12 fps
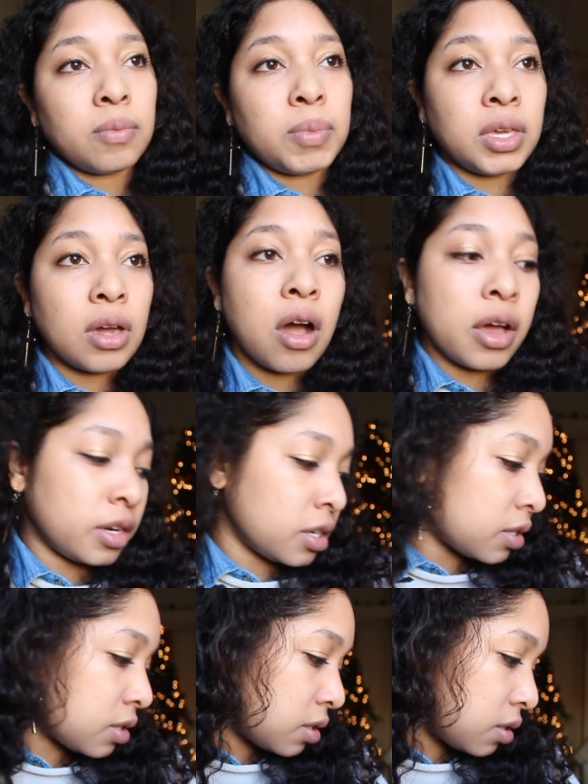Be
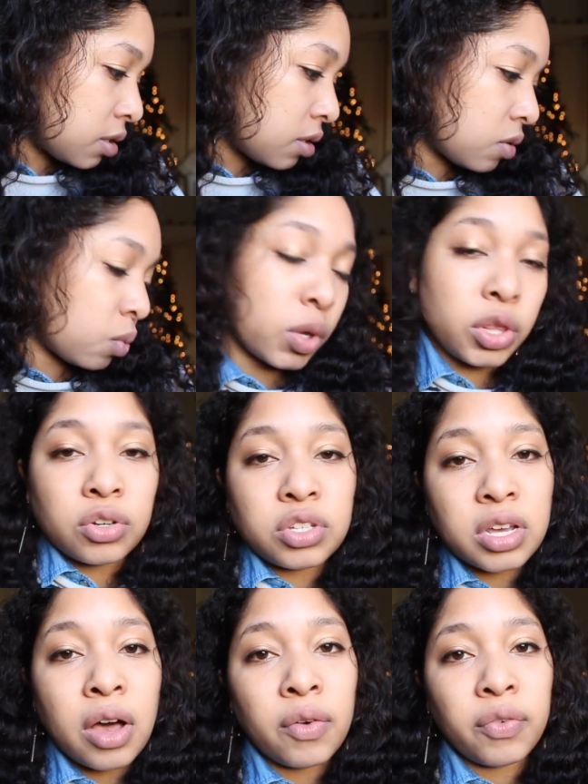honest with
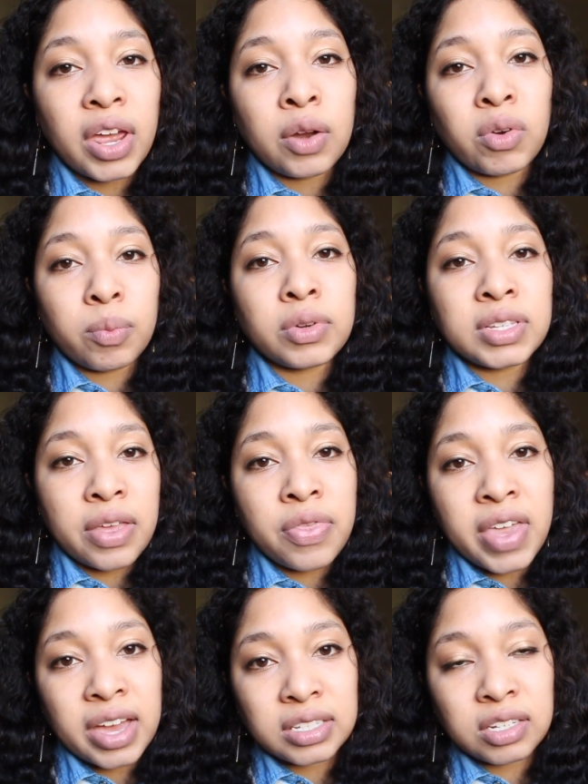yourself and represent
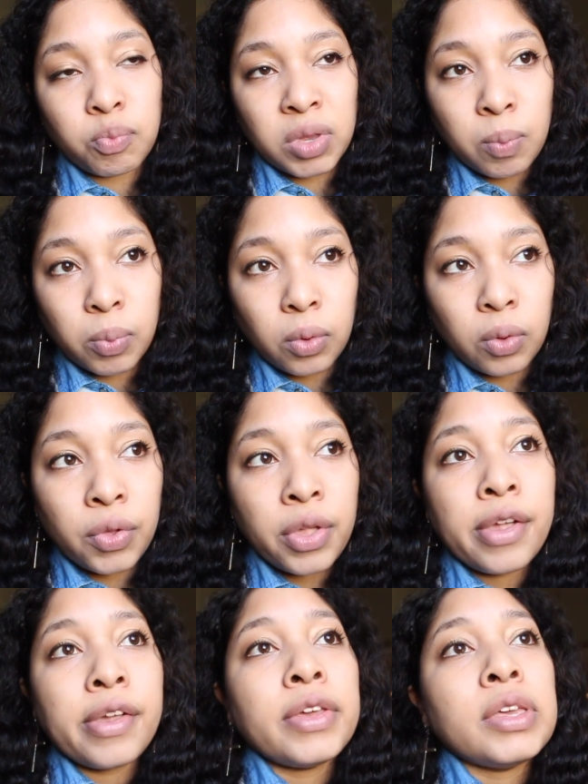that to people.
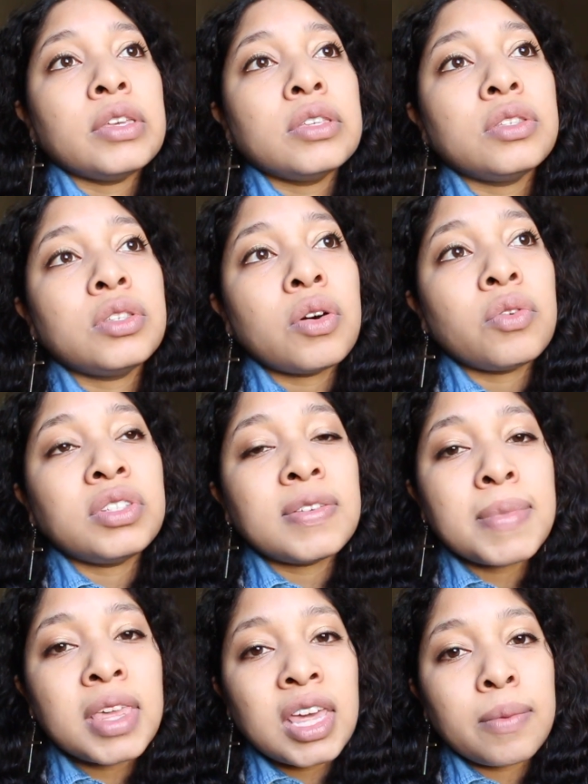So to
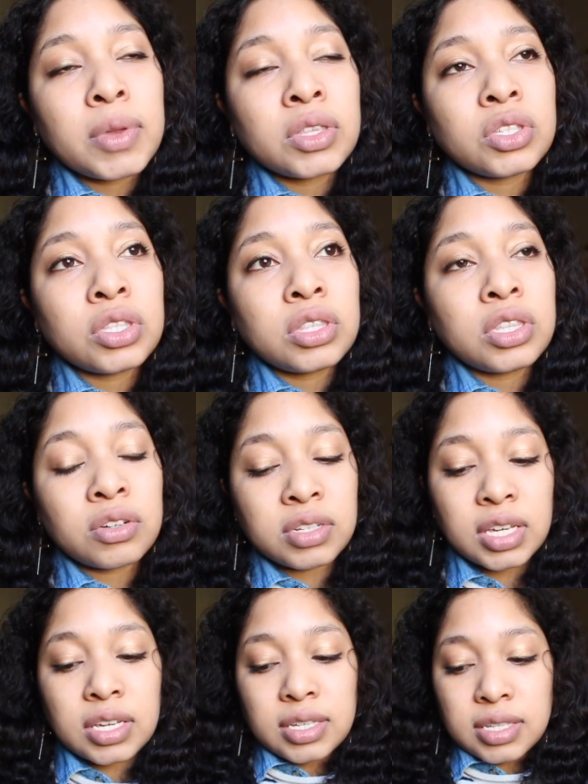me, that means there's
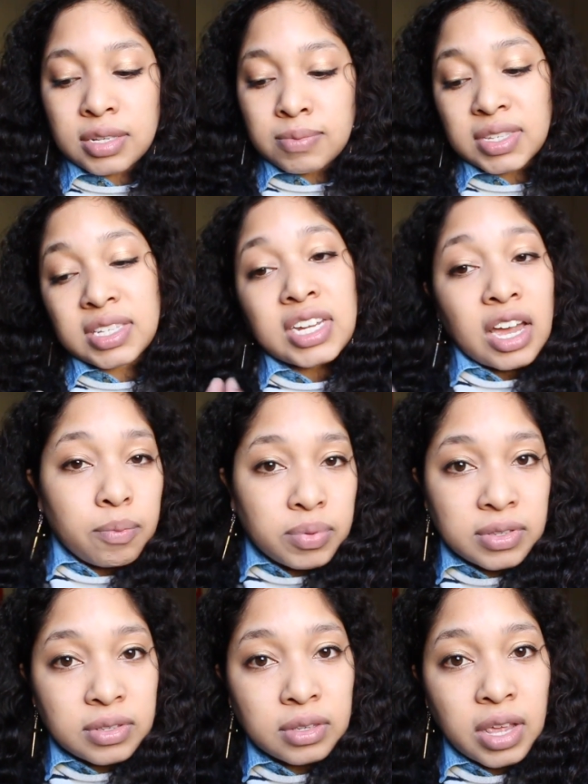like some
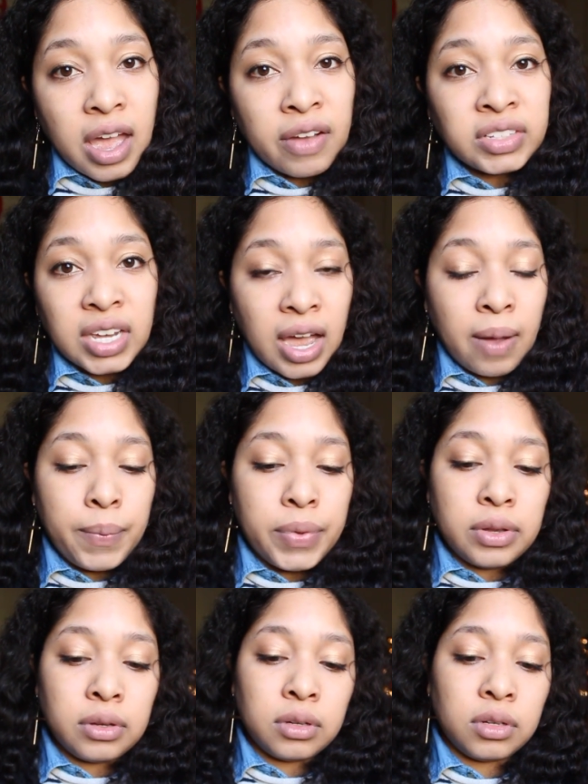steps that have to
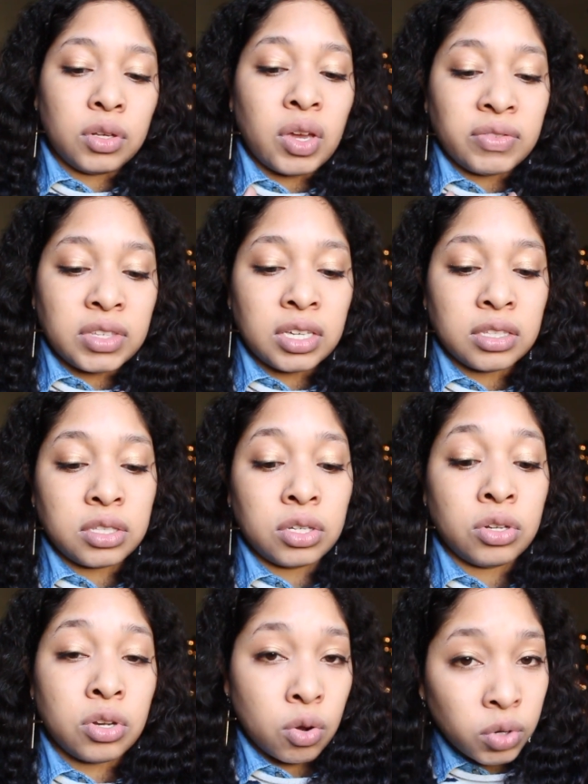happen. You have to get to
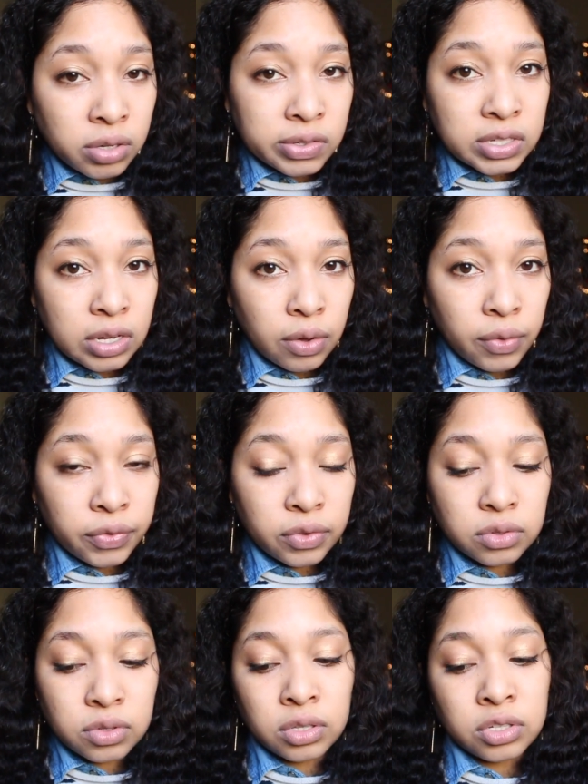know yourself
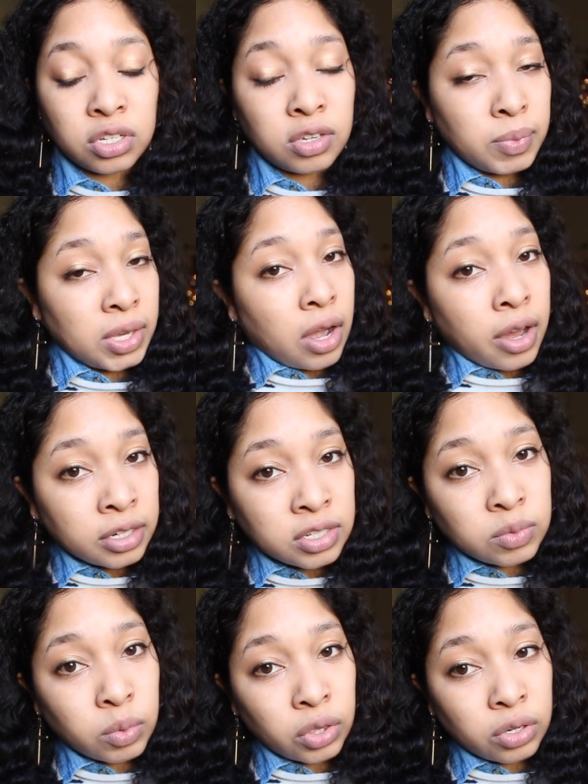so that you can be
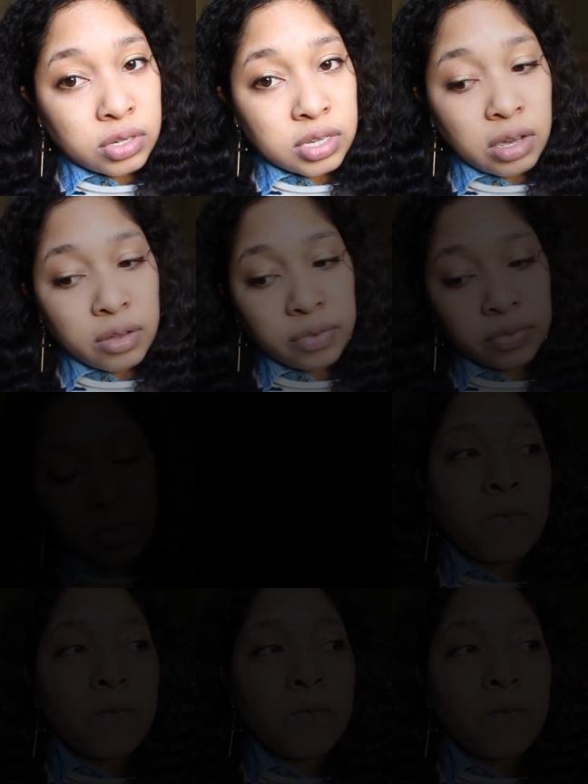honest with yourself.